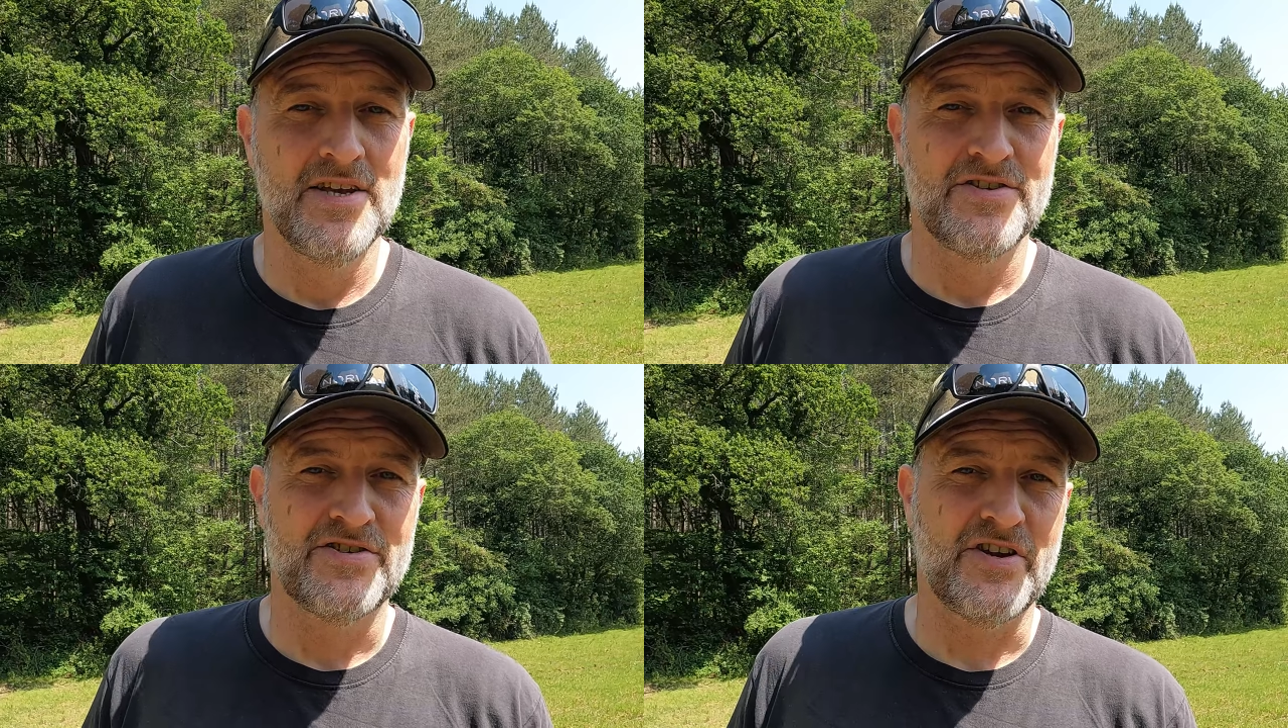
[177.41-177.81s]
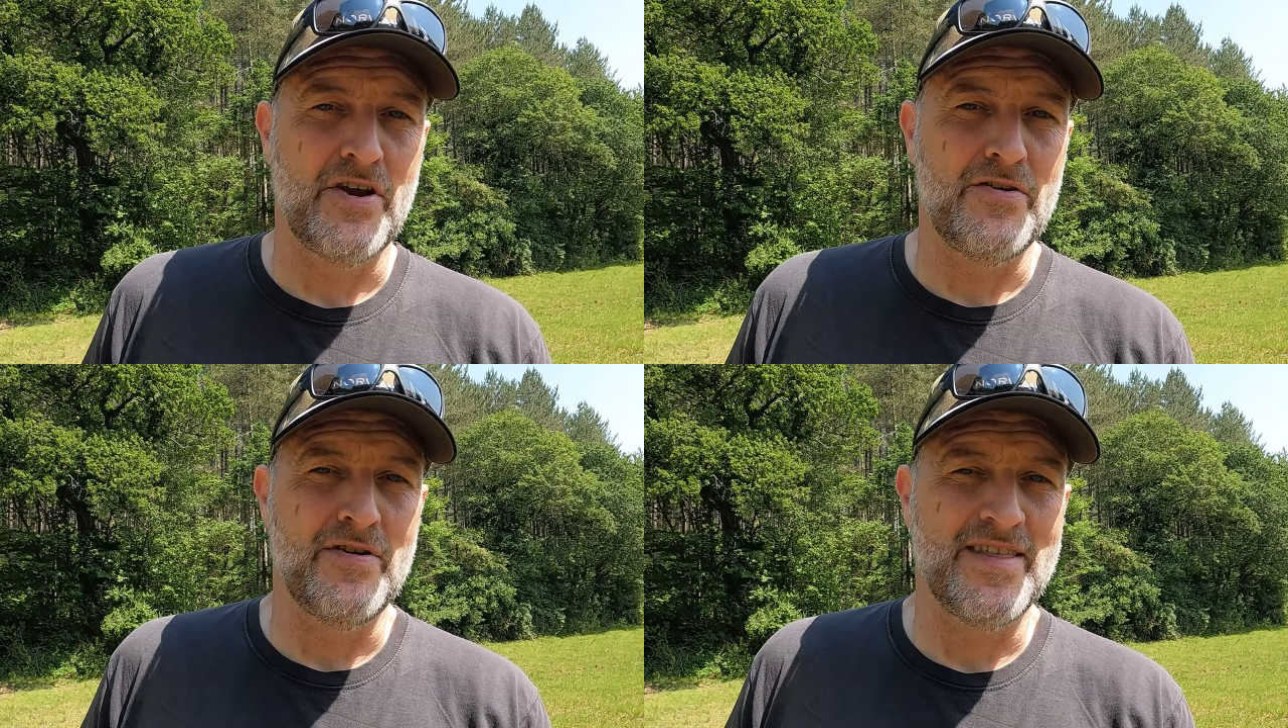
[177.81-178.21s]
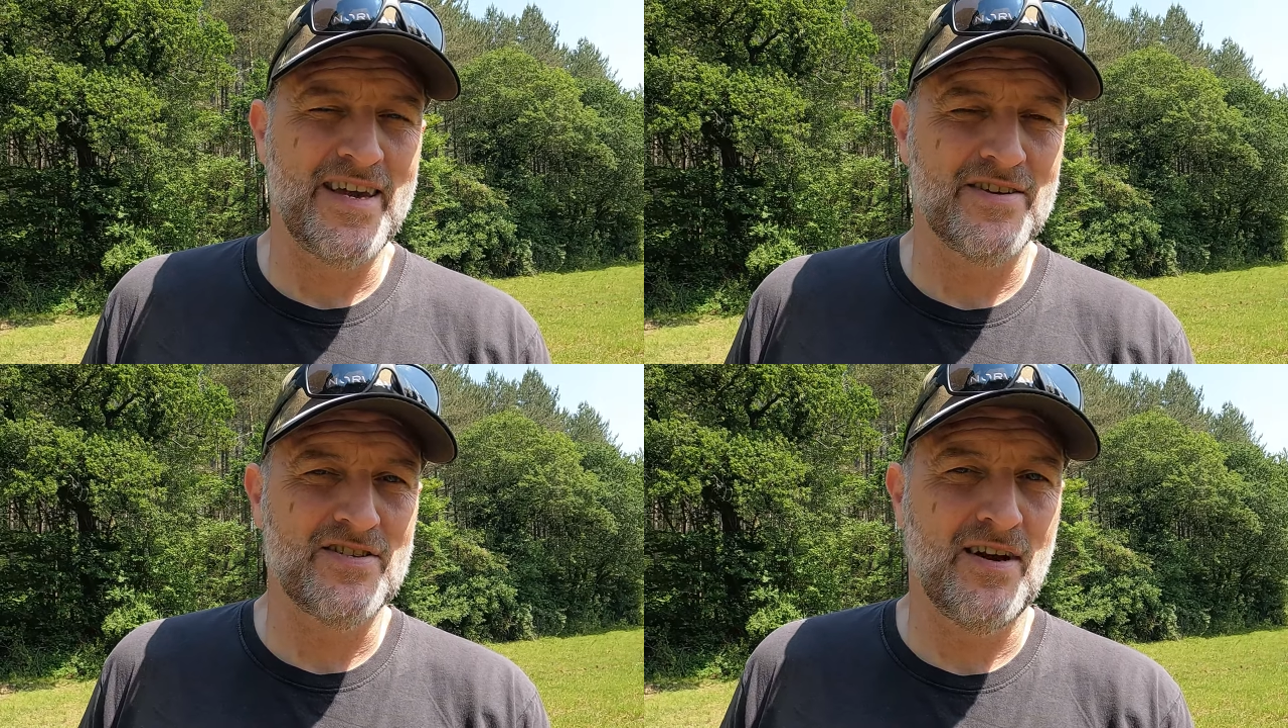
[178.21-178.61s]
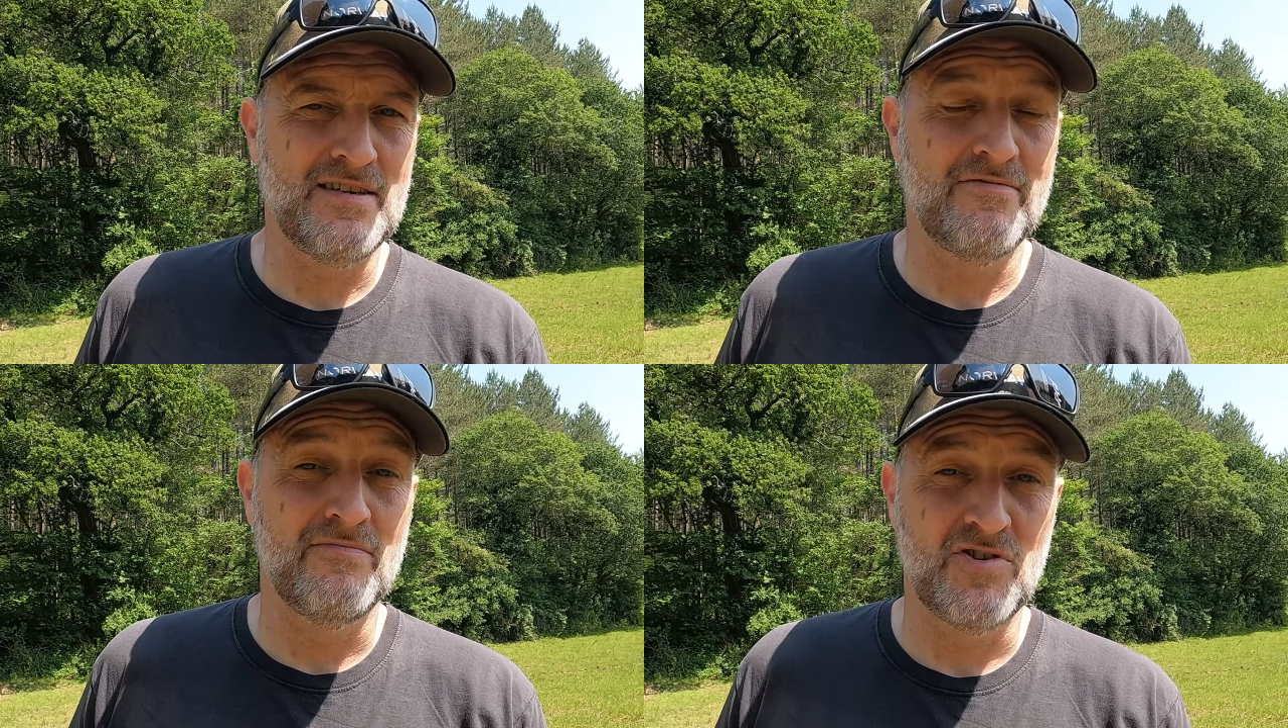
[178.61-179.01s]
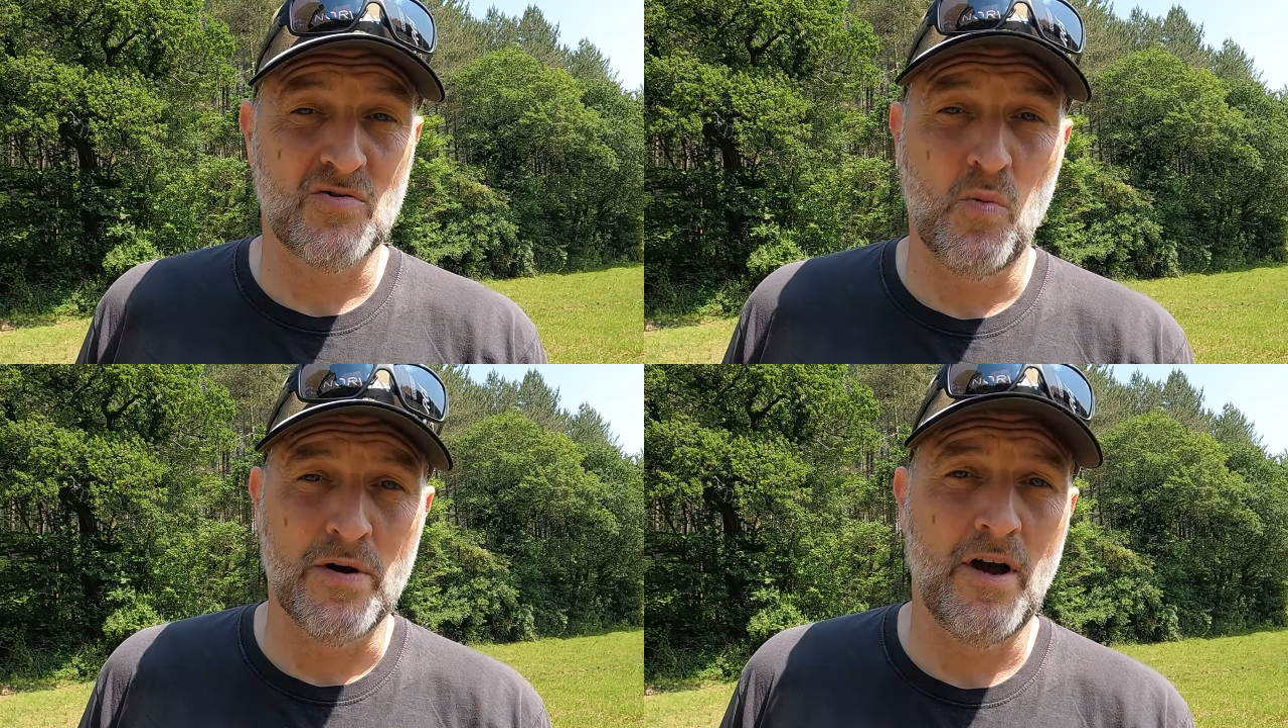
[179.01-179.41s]
So they are starting from
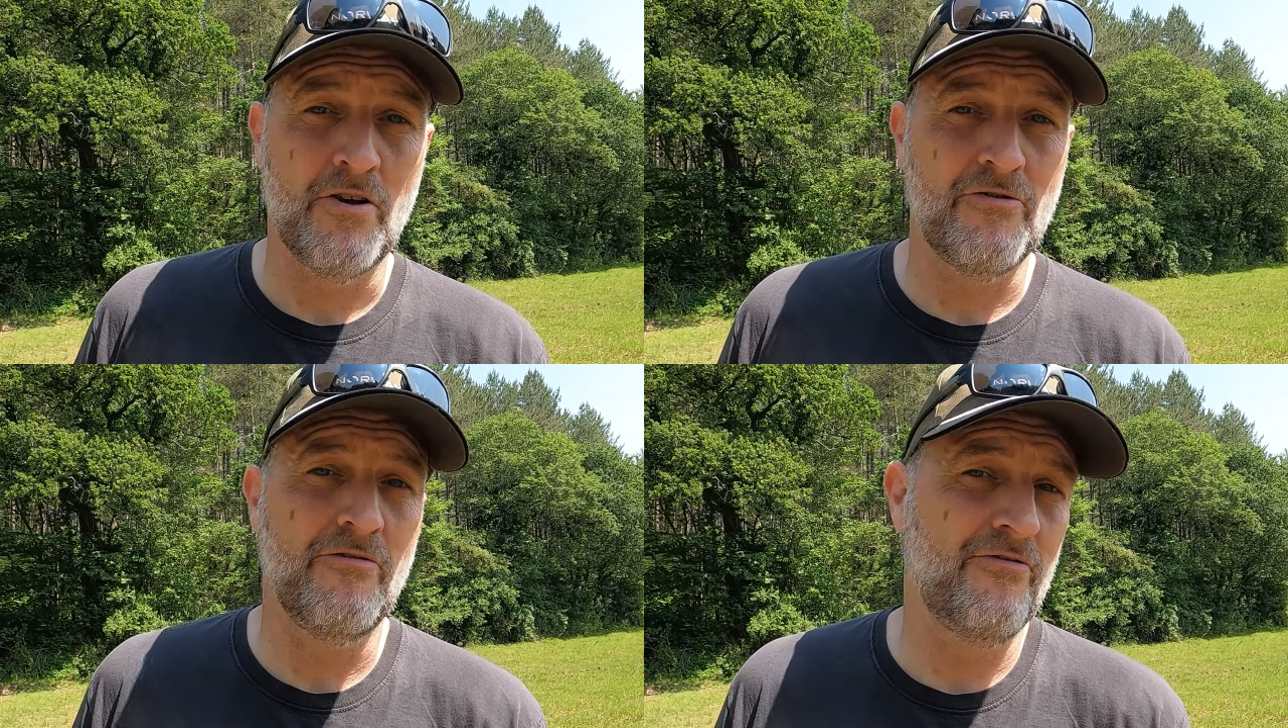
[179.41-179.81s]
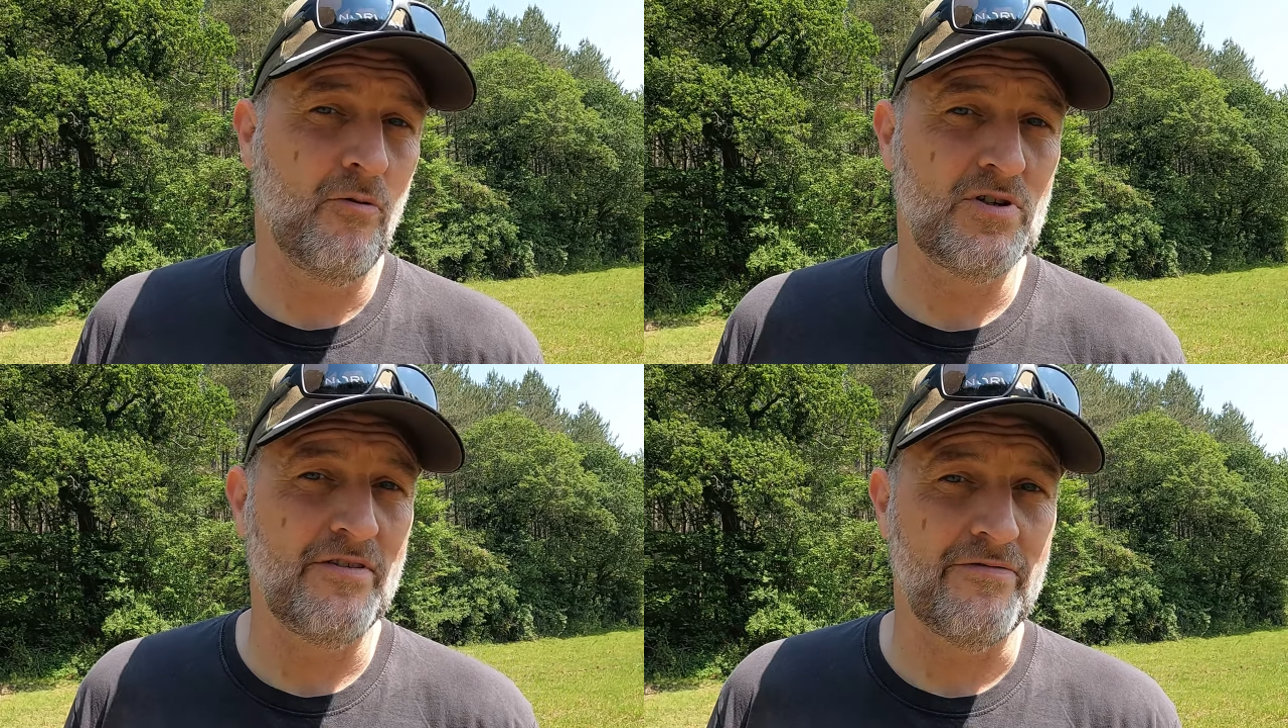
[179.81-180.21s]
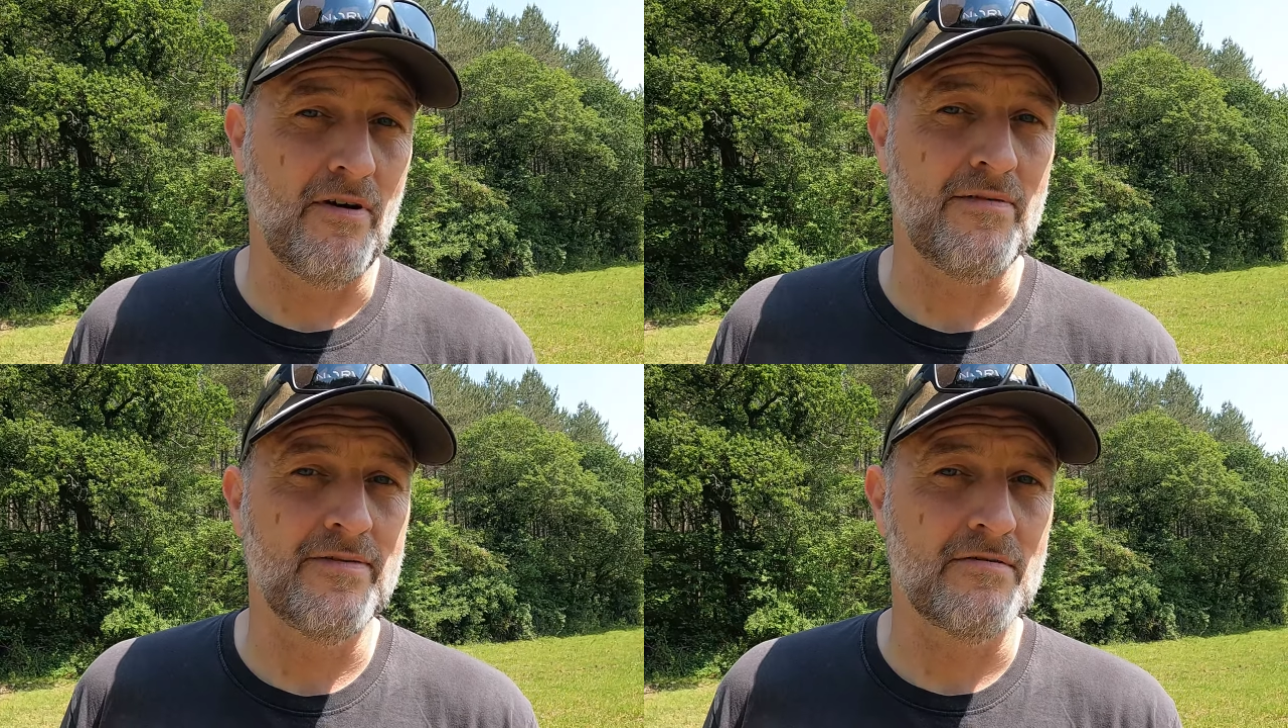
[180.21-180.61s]
just 145